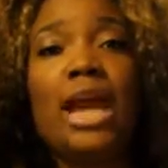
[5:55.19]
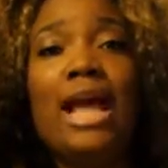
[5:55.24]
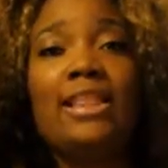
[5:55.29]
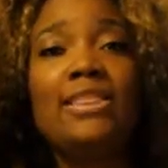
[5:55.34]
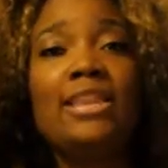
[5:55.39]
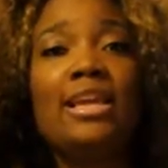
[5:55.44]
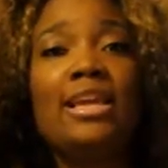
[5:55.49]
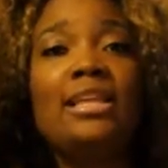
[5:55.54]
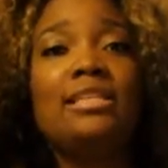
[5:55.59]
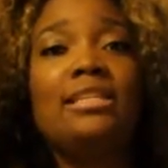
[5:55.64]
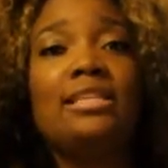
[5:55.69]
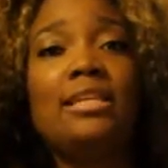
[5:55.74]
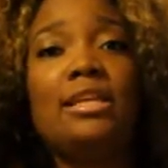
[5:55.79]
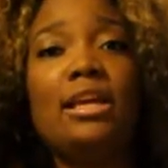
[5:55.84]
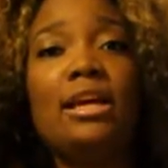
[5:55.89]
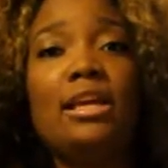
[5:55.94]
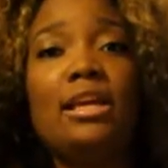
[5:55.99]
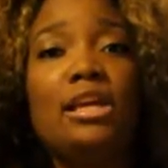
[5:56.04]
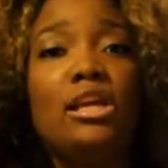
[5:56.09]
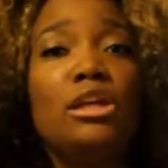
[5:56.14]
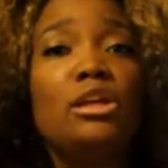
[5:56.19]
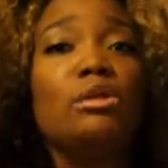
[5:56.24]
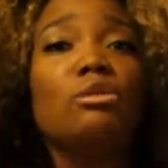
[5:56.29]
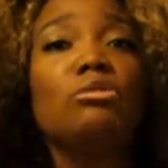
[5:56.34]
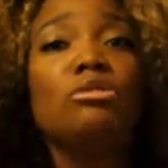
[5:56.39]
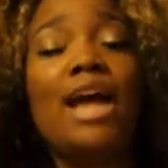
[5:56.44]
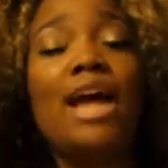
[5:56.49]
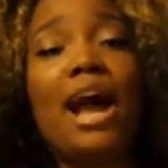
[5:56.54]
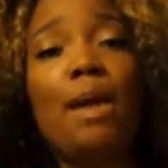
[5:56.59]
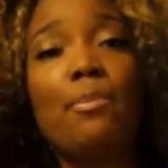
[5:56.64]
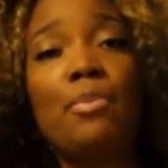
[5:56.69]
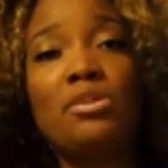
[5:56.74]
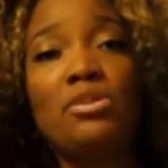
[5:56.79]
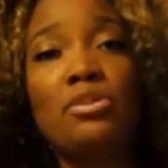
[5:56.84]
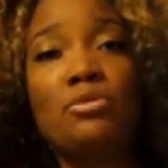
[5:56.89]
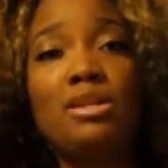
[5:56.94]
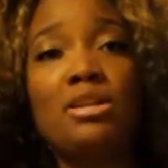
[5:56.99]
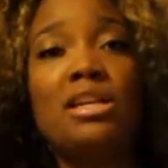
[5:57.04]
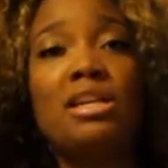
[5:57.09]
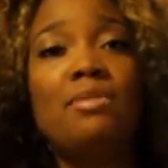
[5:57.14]
I think it's a huge
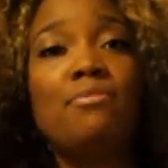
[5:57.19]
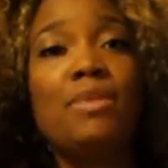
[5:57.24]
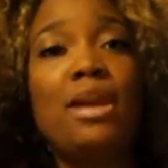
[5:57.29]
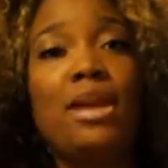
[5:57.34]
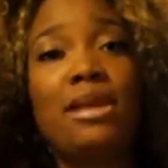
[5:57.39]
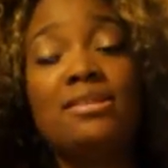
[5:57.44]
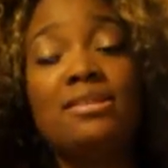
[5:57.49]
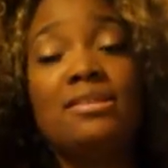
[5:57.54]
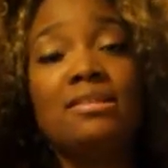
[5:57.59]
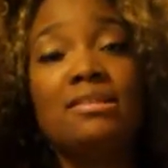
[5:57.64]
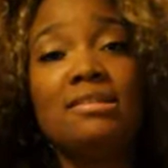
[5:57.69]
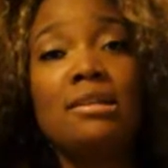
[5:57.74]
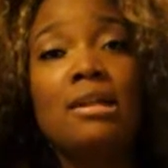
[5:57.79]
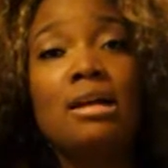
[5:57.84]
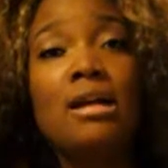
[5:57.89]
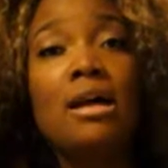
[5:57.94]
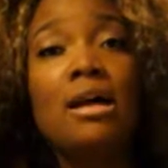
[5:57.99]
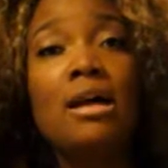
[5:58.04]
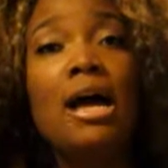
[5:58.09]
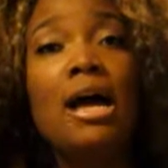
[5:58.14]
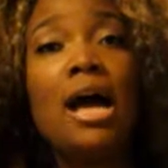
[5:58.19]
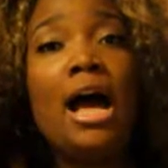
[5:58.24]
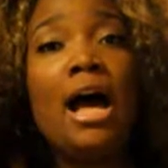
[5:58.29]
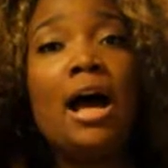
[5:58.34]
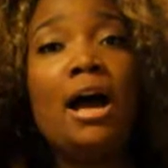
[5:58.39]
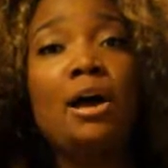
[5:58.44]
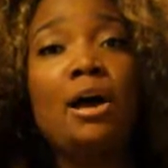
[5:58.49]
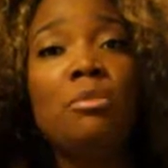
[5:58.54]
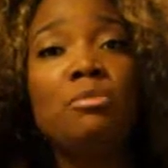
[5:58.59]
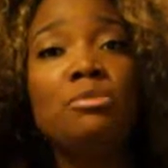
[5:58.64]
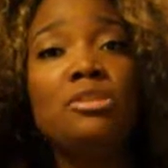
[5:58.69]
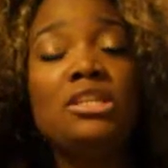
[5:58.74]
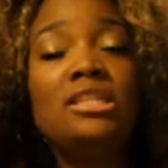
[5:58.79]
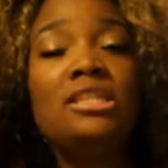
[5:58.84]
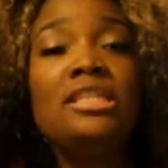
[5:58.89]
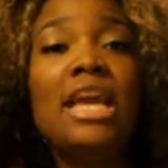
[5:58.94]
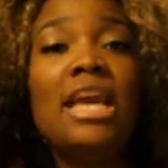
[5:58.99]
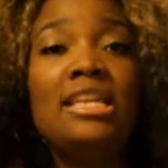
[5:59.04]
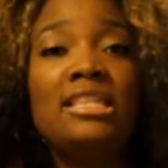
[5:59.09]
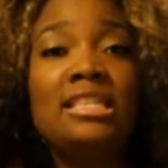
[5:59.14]
opportunity missed to
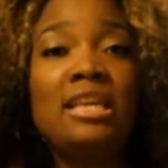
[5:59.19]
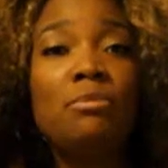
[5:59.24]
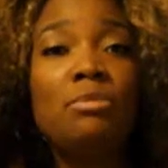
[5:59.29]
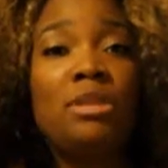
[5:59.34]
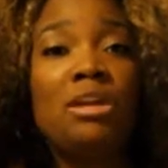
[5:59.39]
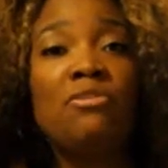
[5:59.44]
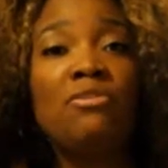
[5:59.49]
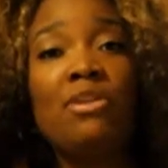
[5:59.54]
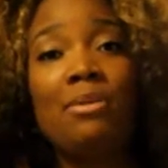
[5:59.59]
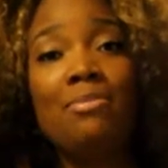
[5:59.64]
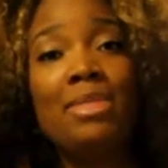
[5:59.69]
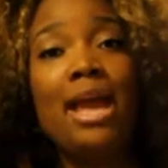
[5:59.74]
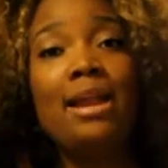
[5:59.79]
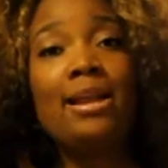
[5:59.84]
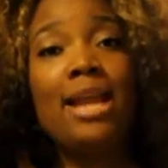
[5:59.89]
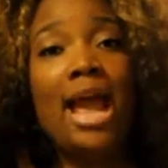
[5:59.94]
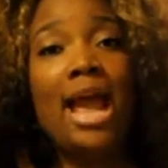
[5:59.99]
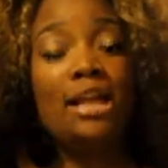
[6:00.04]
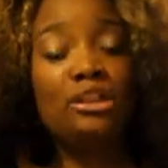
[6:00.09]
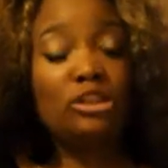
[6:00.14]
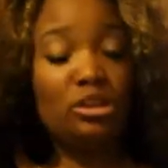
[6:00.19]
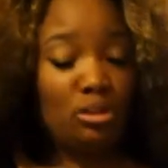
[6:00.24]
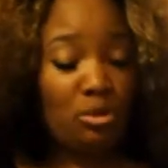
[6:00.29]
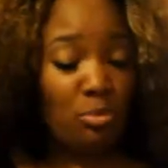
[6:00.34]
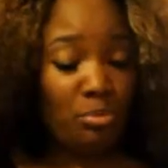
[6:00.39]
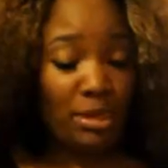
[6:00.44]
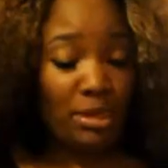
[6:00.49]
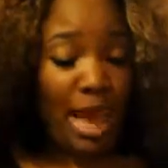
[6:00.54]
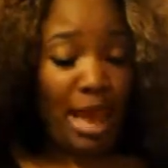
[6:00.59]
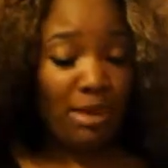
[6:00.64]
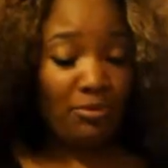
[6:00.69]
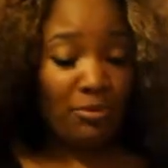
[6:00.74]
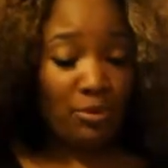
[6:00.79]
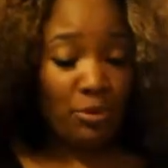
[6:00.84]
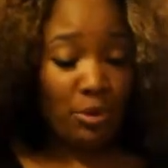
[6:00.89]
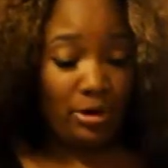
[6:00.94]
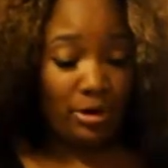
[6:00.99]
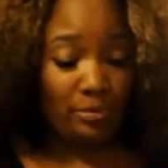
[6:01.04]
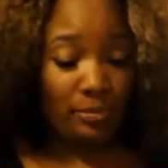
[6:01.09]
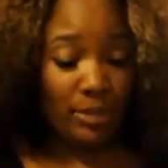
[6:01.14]
say something from that national
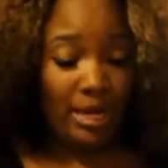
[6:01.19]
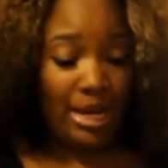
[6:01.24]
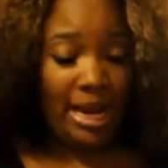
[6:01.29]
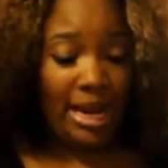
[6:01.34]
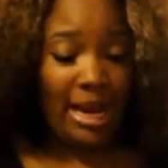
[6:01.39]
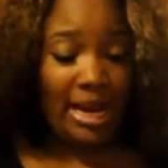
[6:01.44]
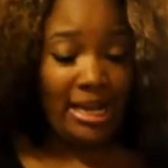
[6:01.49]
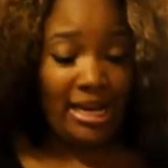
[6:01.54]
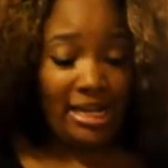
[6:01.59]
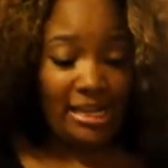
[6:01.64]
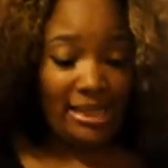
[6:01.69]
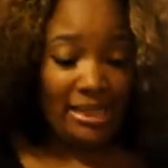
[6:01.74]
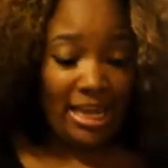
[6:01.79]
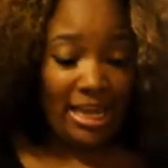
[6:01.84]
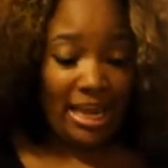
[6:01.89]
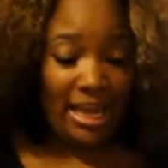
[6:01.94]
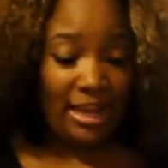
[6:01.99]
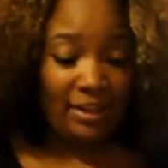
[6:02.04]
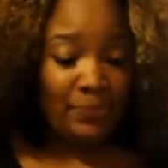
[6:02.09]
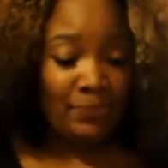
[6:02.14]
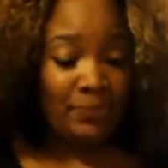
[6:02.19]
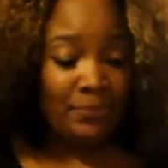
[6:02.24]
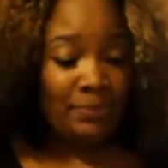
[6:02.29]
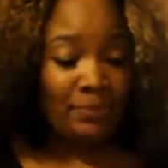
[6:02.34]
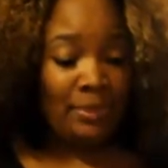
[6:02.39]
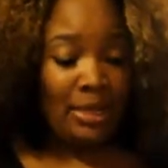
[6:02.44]
platform. Anything